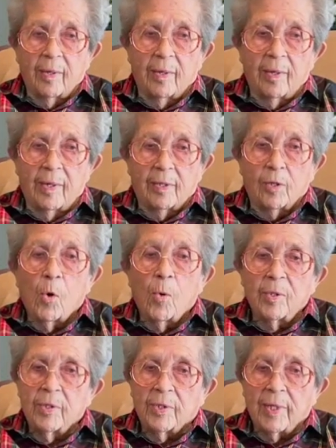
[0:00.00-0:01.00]
it
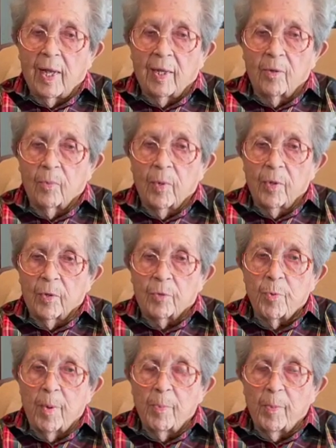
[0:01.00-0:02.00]
coincided with a
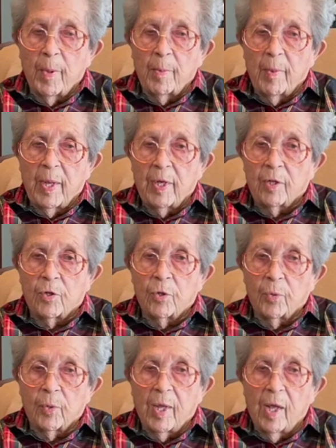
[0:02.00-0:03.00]
trip we made
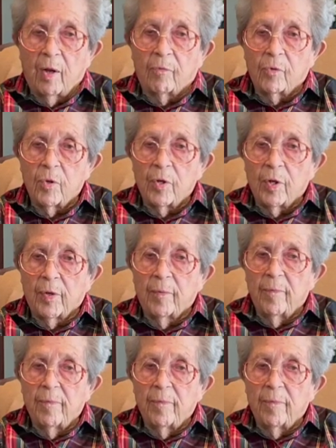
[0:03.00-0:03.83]
to California,